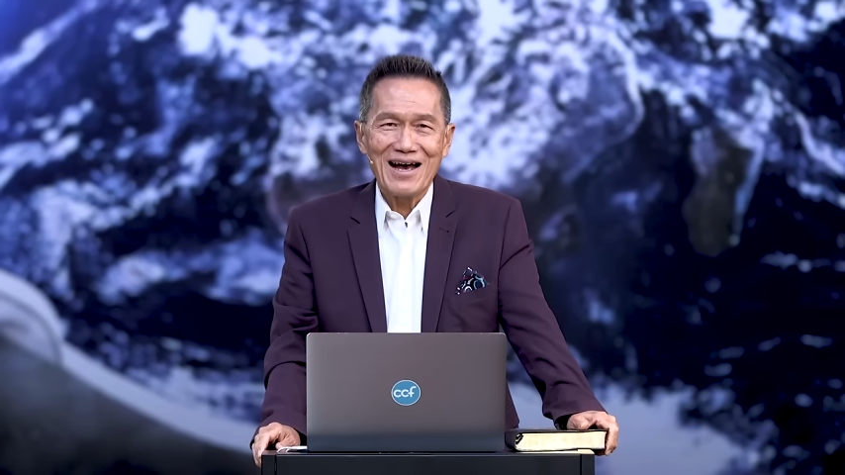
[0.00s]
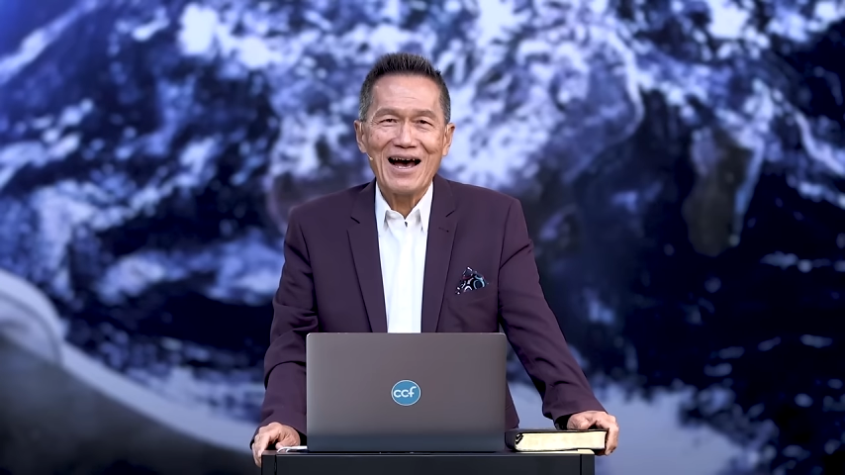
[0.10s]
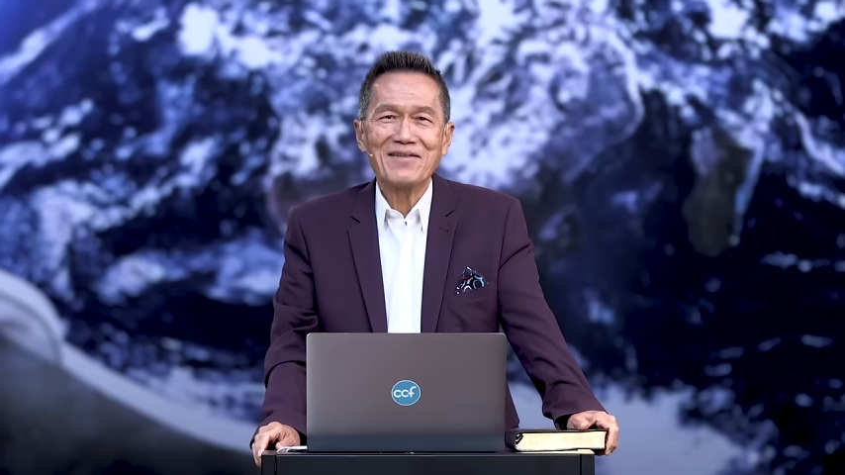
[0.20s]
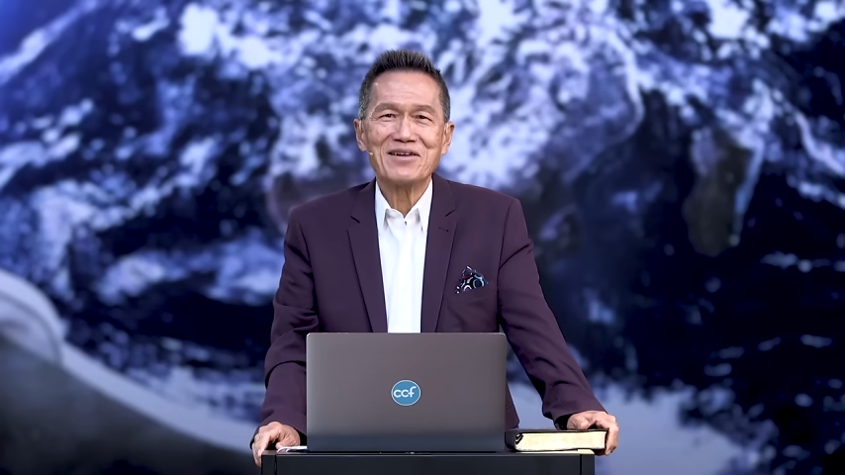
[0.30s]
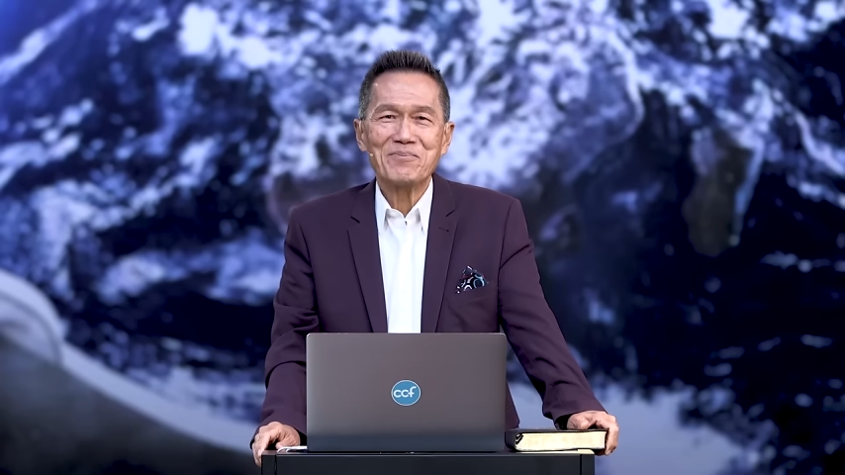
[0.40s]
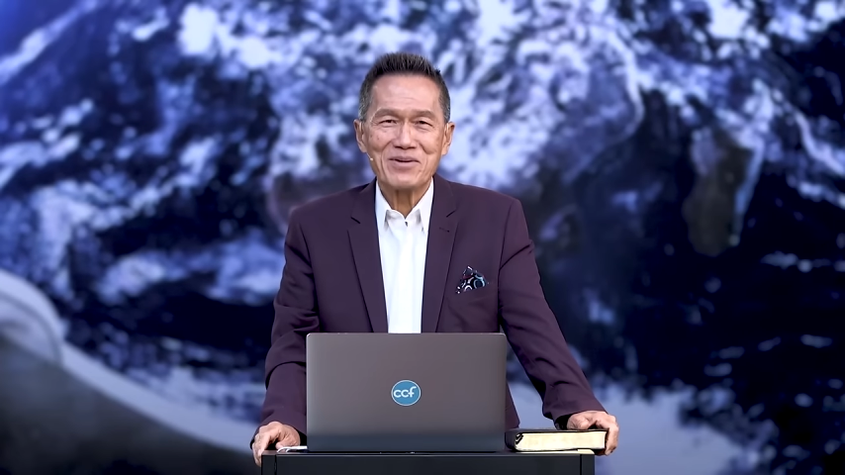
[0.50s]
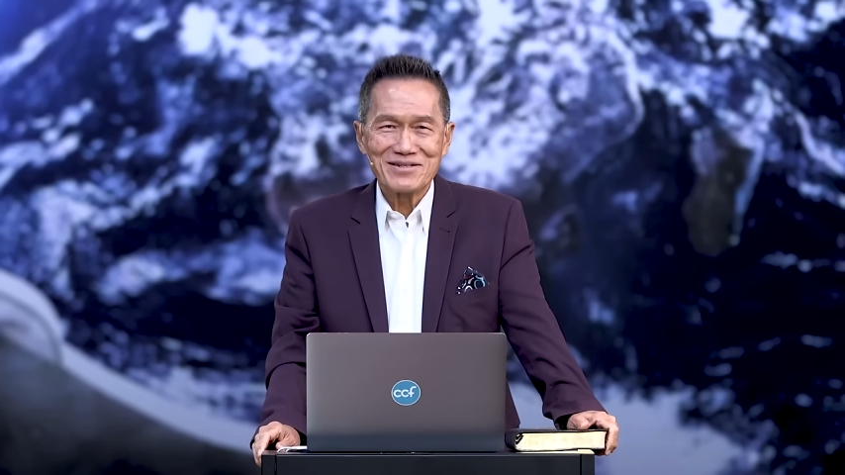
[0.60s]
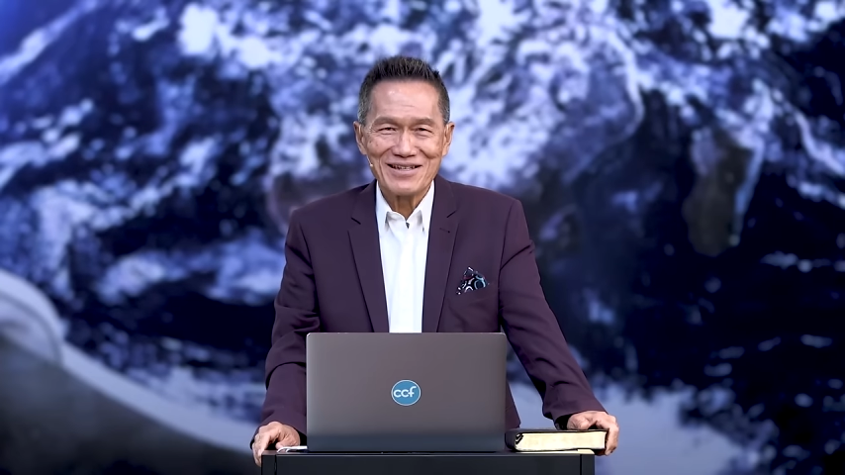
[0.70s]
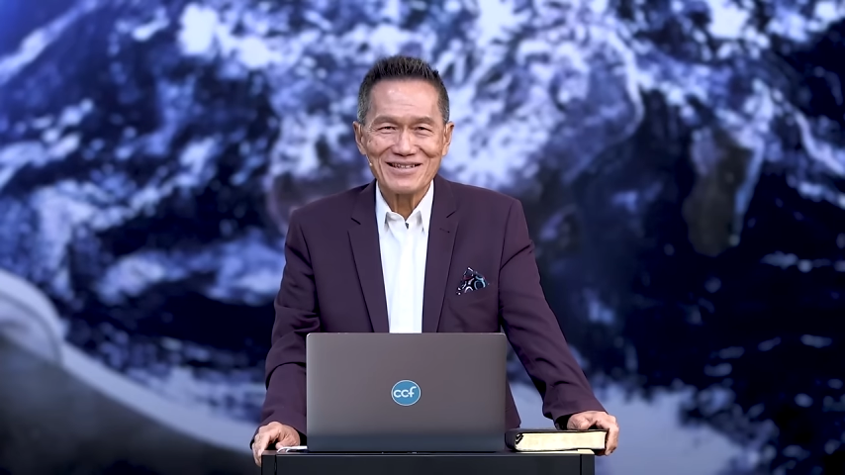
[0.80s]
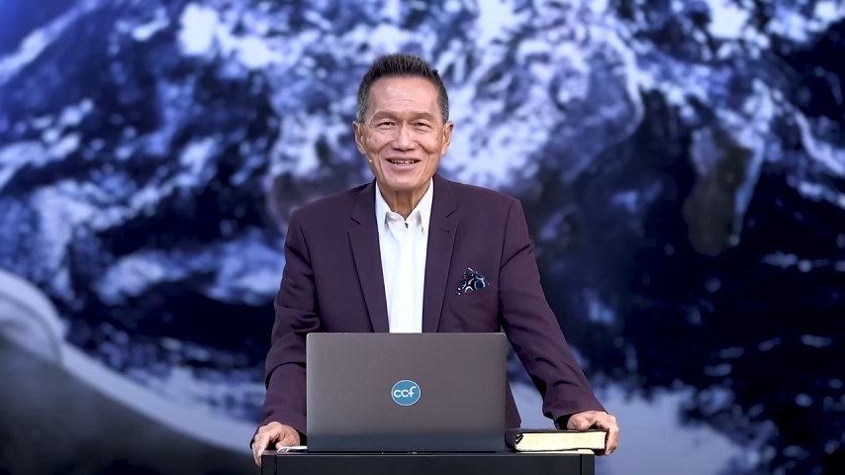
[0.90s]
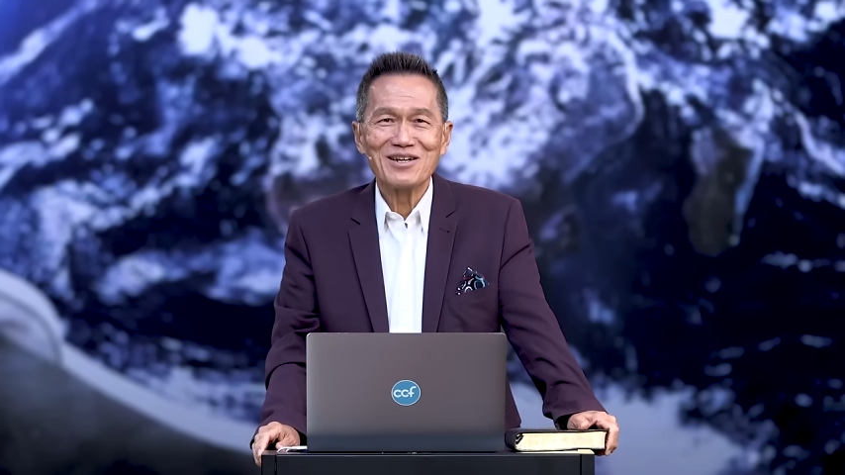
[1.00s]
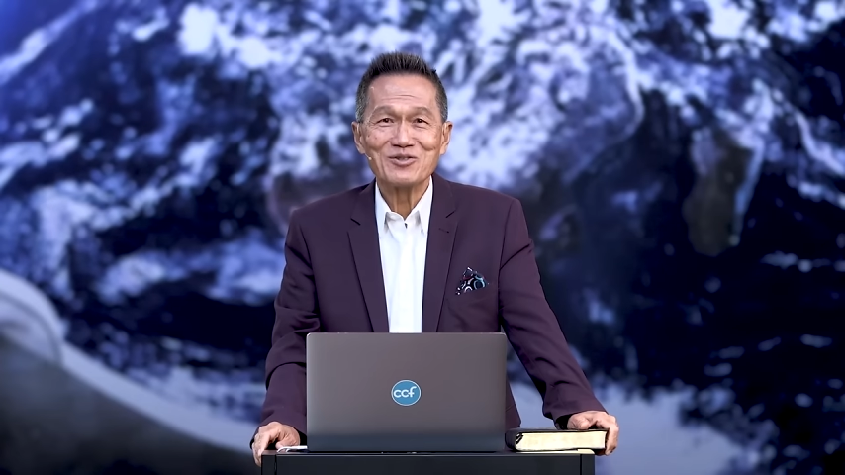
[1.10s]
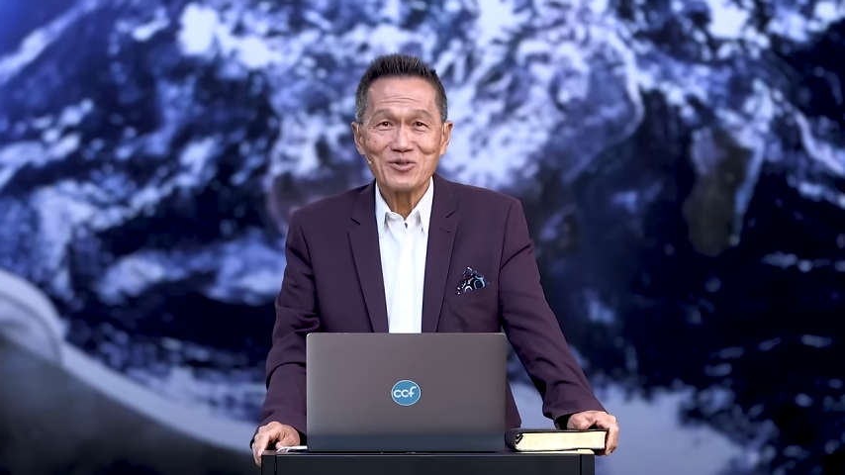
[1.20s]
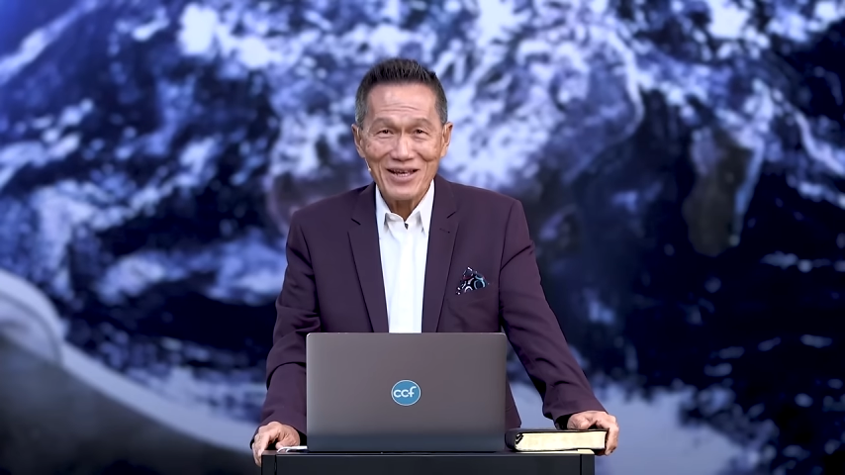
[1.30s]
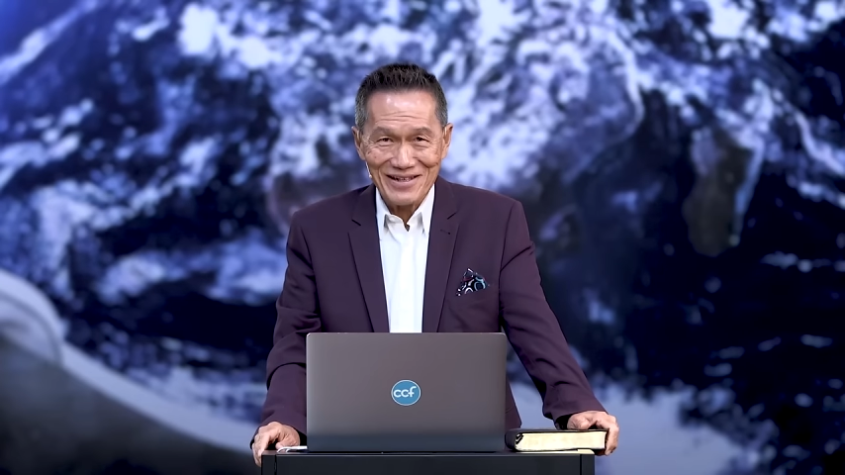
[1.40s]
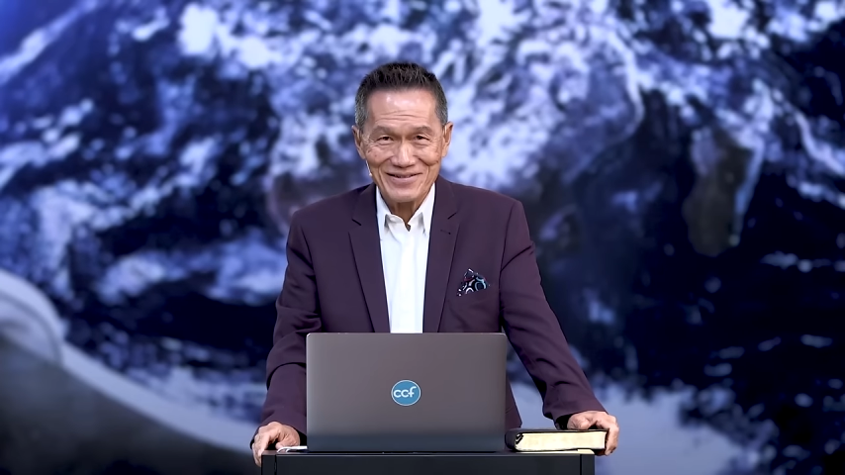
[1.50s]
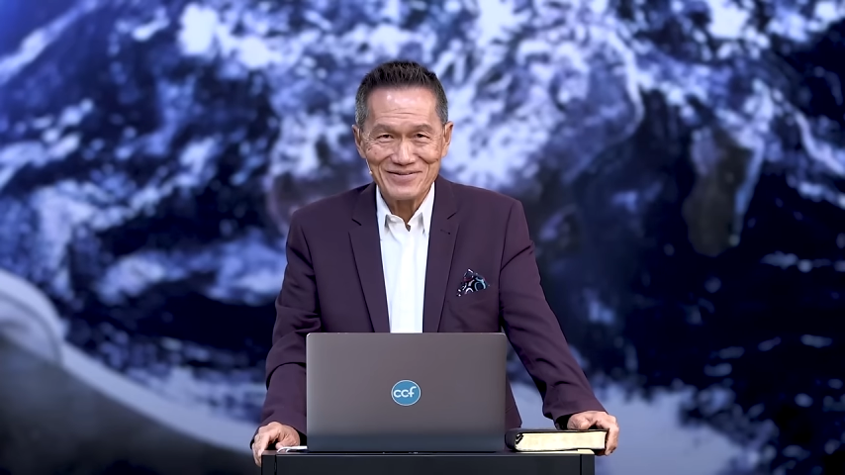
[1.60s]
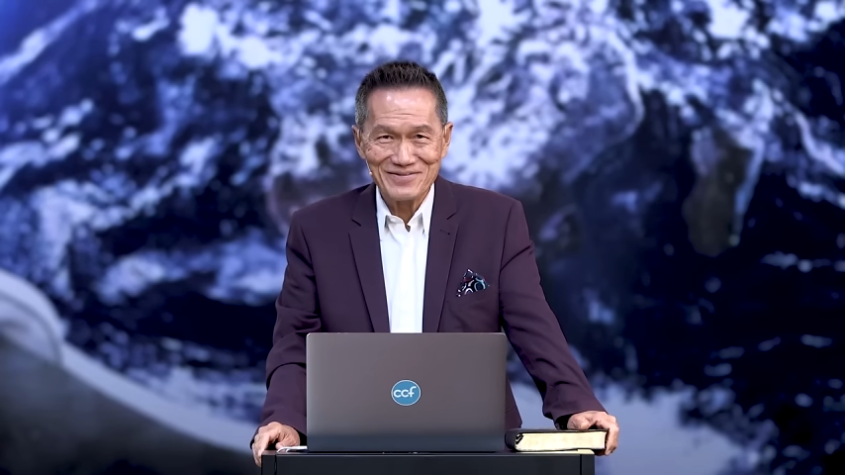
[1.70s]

hundred percent today?